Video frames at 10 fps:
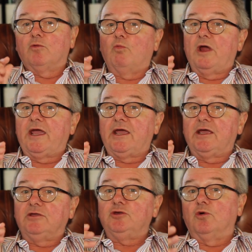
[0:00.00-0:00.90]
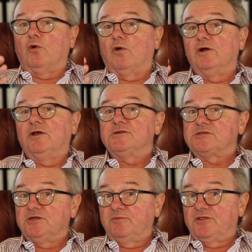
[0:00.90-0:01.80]
Where your
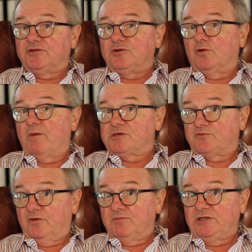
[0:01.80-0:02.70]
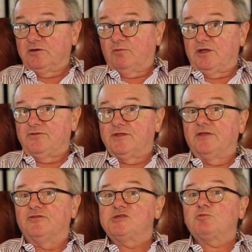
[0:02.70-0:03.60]
cinnamon that you're most familiar with,
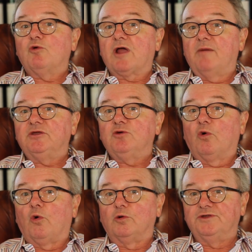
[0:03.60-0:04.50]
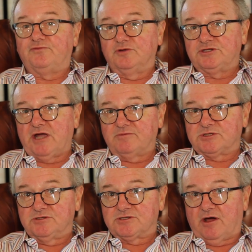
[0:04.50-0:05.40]
this will come in all different
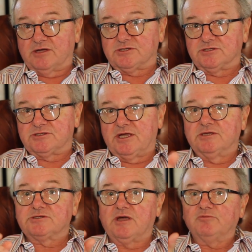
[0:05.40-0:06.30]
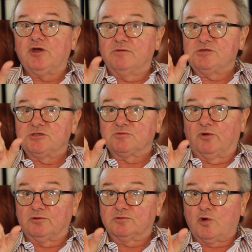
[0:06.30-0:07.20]
shapes and sizes. Sometimes a
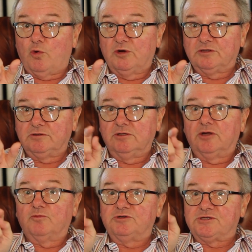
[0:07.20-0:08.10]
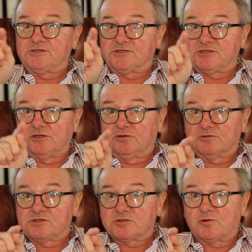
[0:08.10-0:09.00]
small quill, which is a single
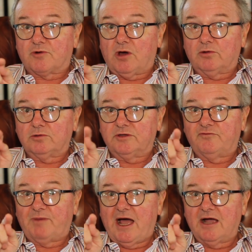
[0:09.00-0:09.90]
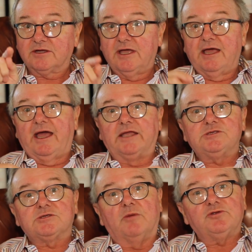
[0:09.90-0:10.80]
scroll of bark,
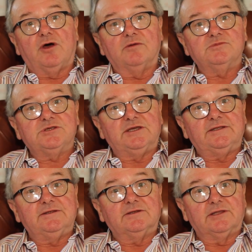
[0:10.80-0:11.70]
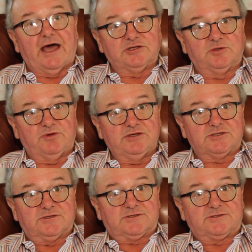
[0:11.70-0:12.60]
and sometimes in larger
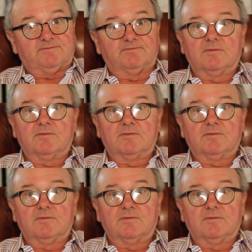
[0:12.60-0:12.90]
pieces.